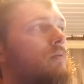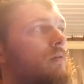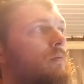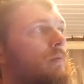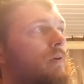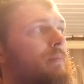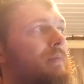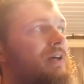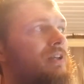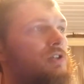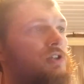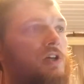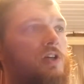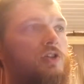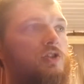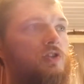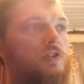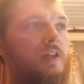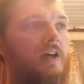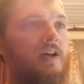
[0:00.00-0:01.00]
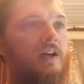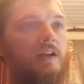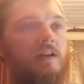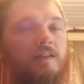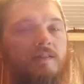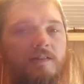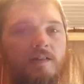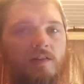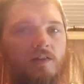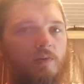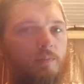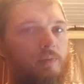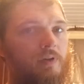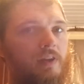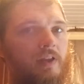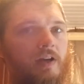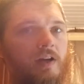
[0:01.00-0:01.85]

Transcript: We might change that, it's all up in the